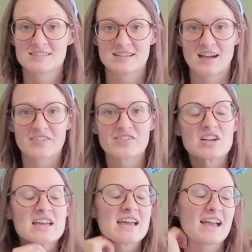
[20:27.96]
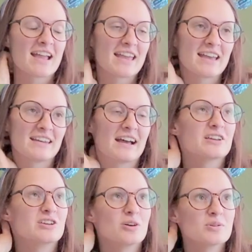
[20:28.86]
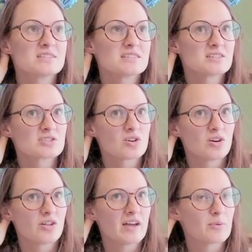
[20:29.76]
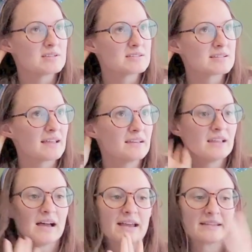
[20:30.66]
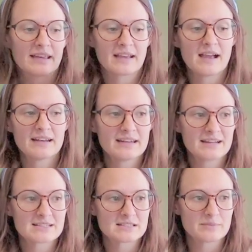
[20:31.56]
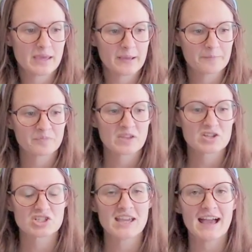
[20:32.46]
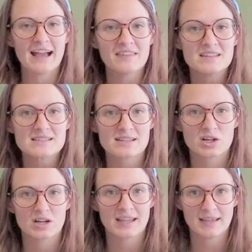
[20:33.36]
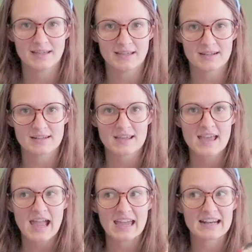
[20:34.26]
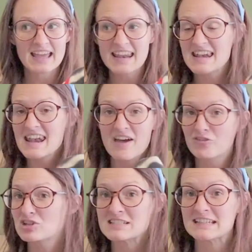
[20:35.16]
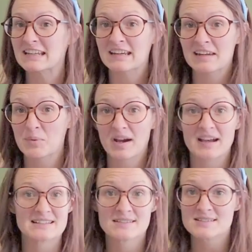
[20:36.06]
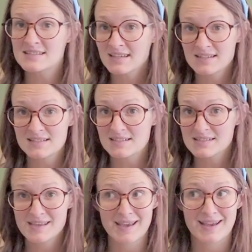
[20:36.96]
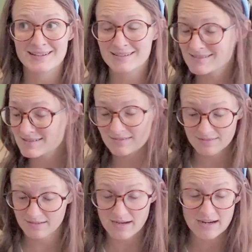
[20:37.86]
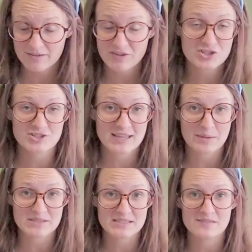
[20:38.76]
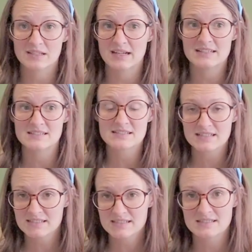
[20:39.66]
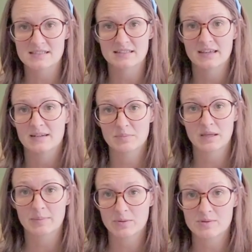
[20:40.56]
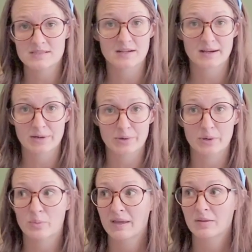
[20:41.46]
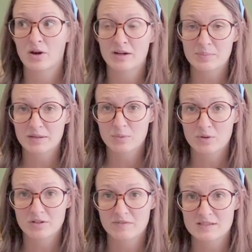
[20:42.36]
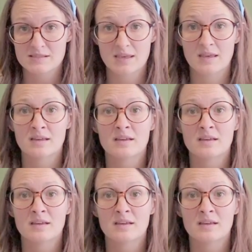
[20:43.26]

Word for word: stuff. And I noticed this girl that was in line, like kind of next to me, she had this in her hand and I had never seen it anywhere. I didn't see it in DCA. I didn't, not Avengers Campus even. I didn't see it in Disneyland. Maybe it was there. I don't know. We had already been in World of Disney